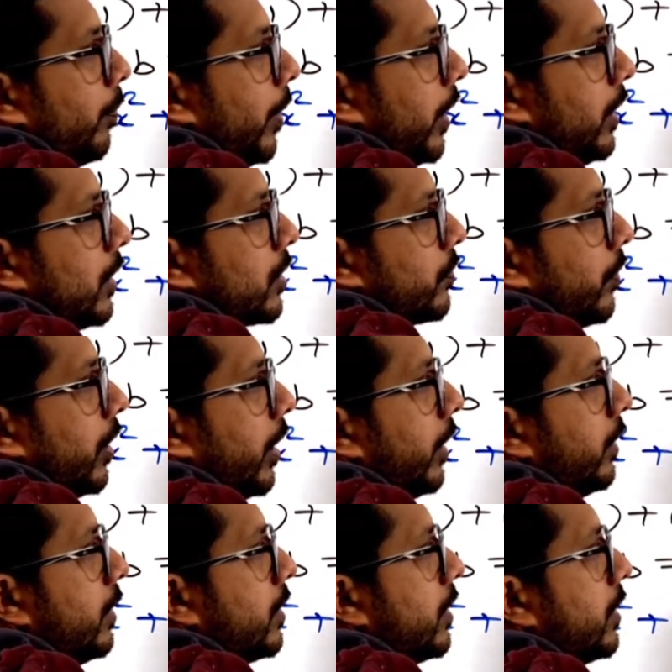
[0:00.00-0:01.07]
Minus 1,
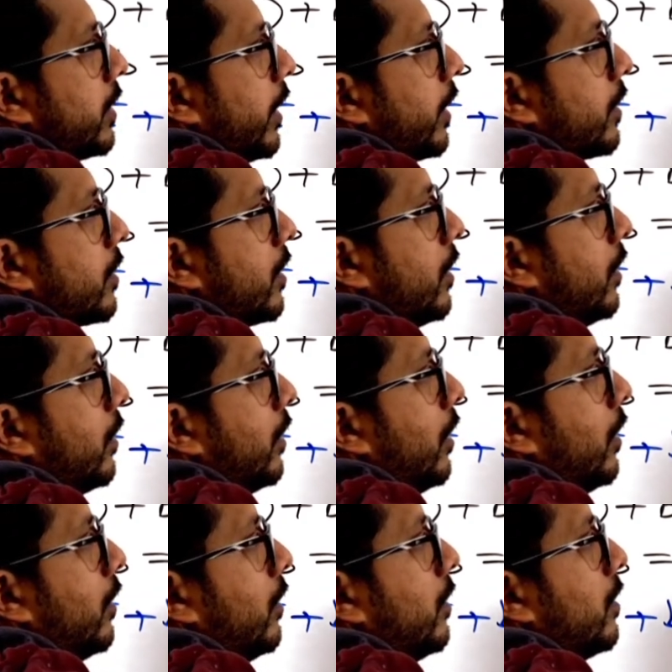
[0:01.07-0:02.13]
and this is x,
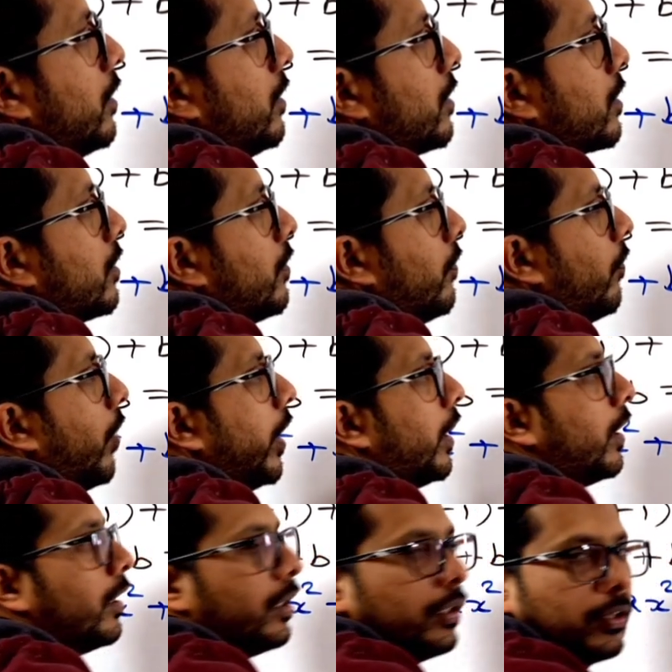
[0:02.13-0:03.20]
this is y.
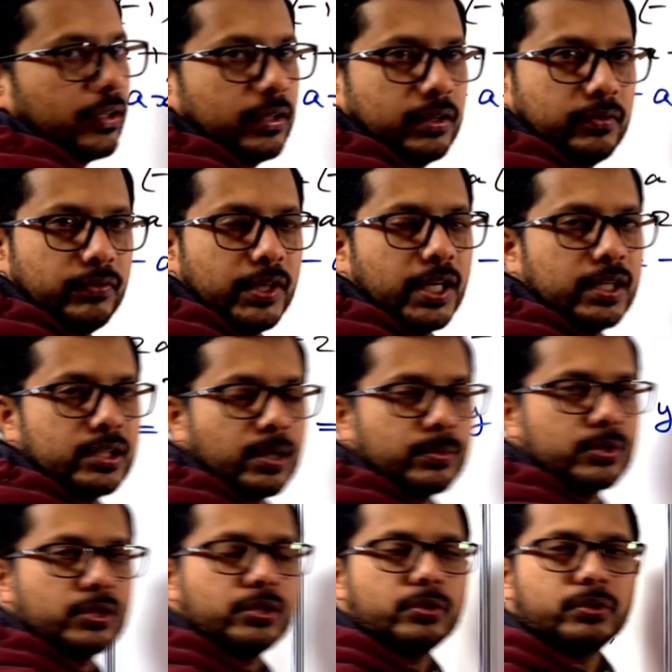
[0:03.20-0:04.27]
We can
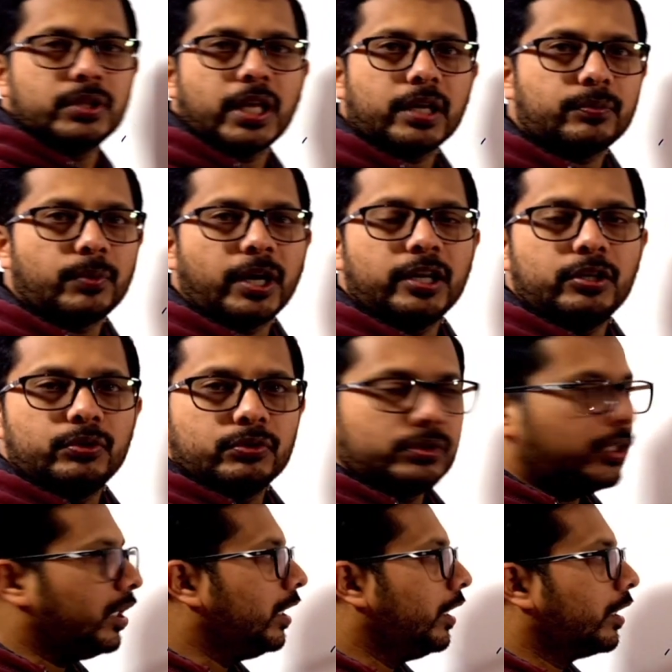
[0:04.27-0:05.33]
substitute that
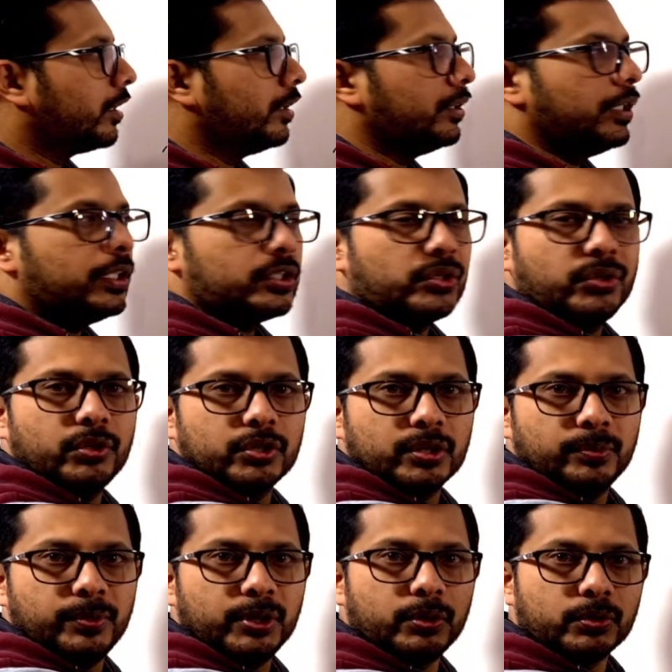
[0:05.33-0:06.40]
value here in this
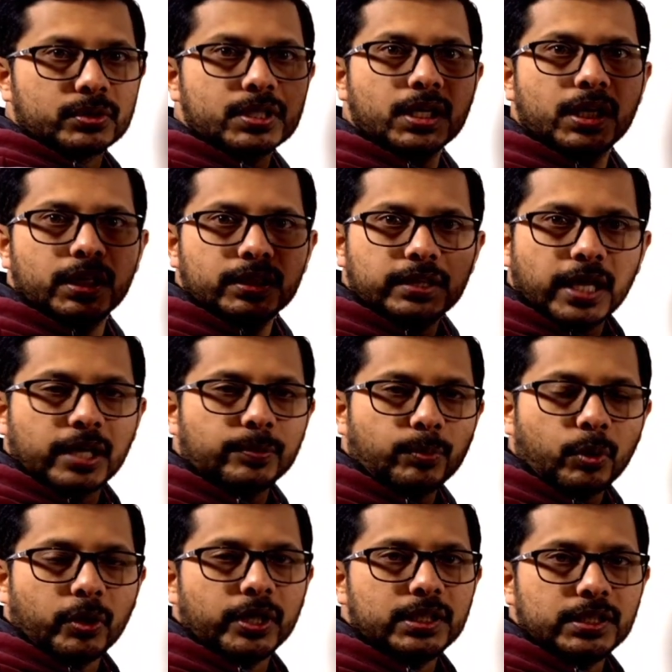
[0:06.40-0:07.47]
equation because that
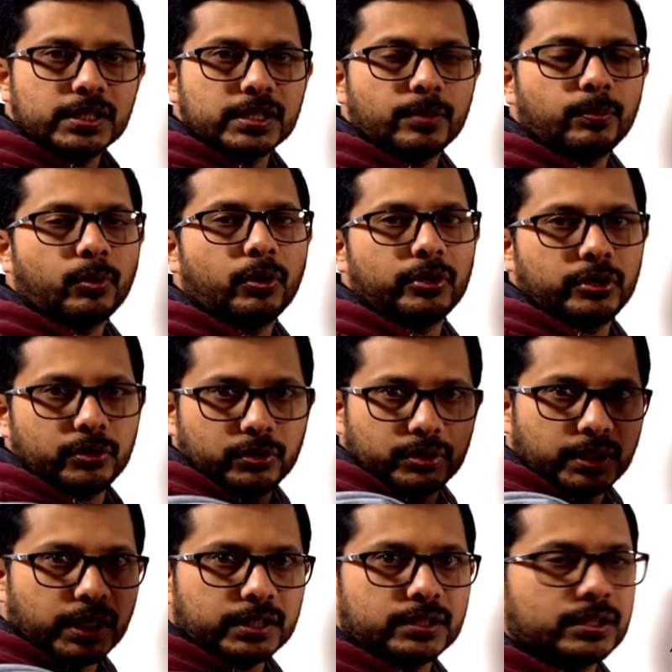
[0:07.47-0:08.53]
point is a point on
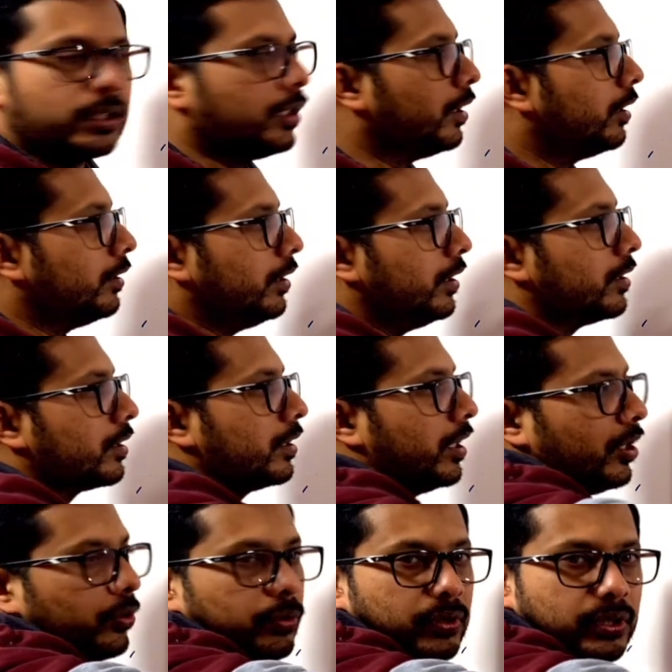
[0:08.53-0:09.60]
that this
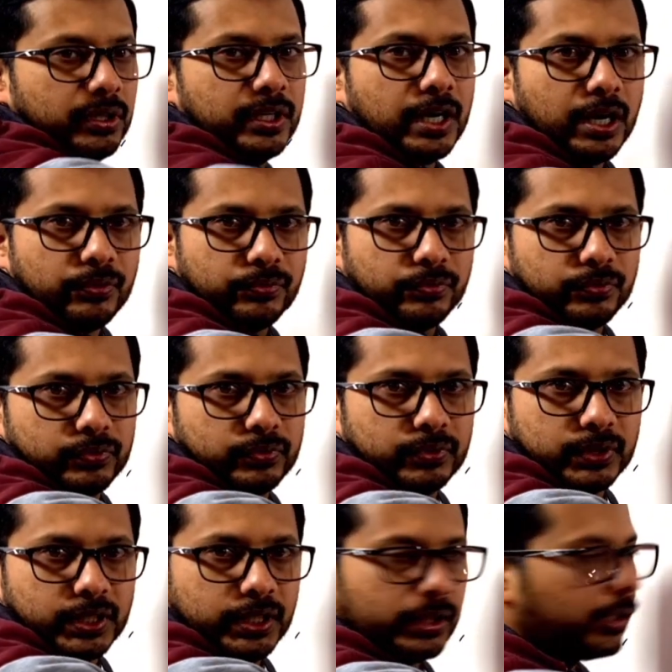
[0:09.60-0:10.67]
graph.
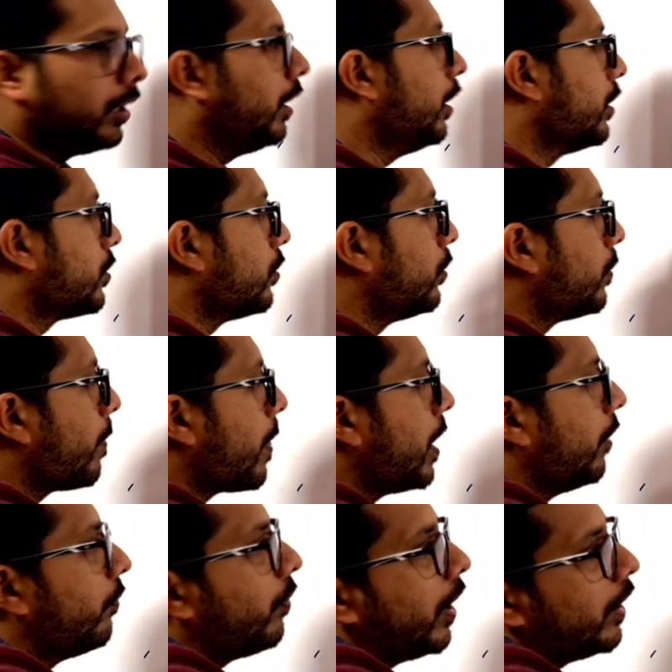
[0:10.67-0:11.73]
Okay, so
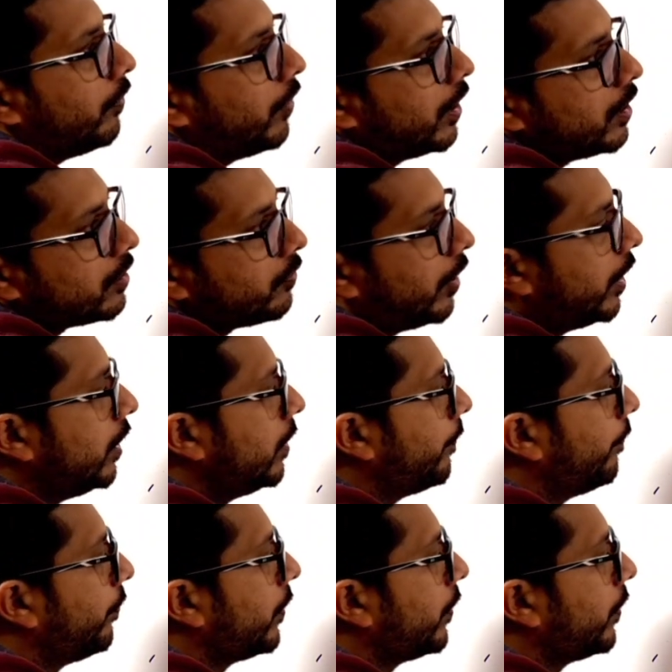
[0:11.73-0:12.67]
y, what is y?